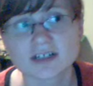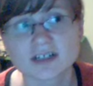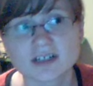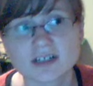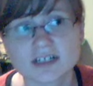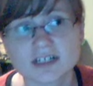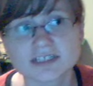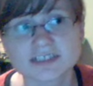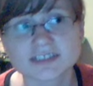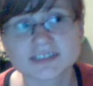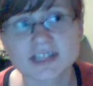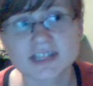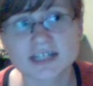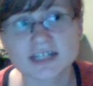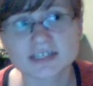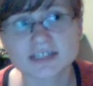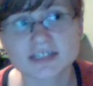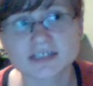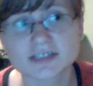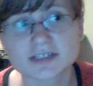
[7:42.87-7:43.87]
I
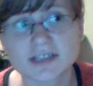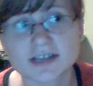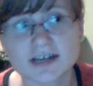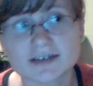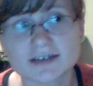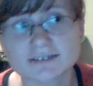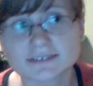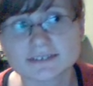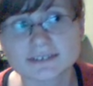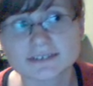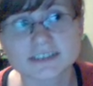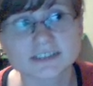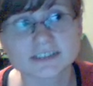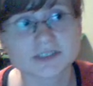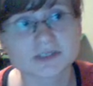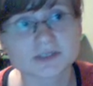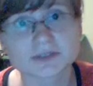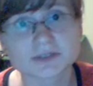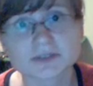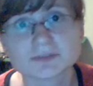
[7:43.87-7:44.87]
decided, nah, this is
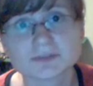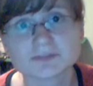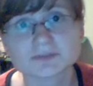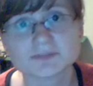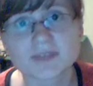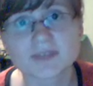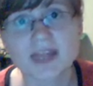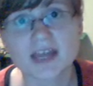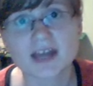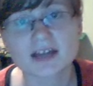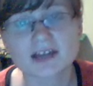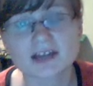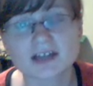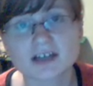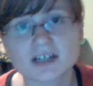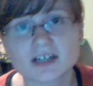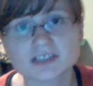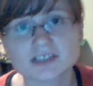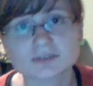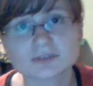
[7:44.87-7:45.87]
no good, and
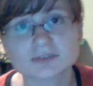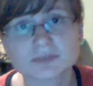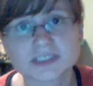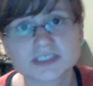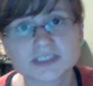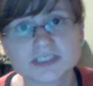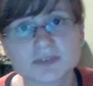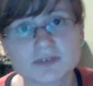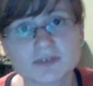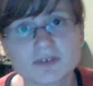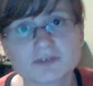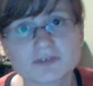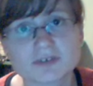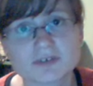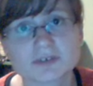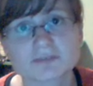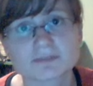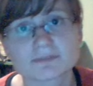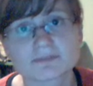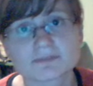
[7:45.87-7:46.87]
I took myself off of
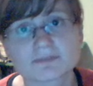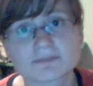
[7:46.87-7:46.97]
them.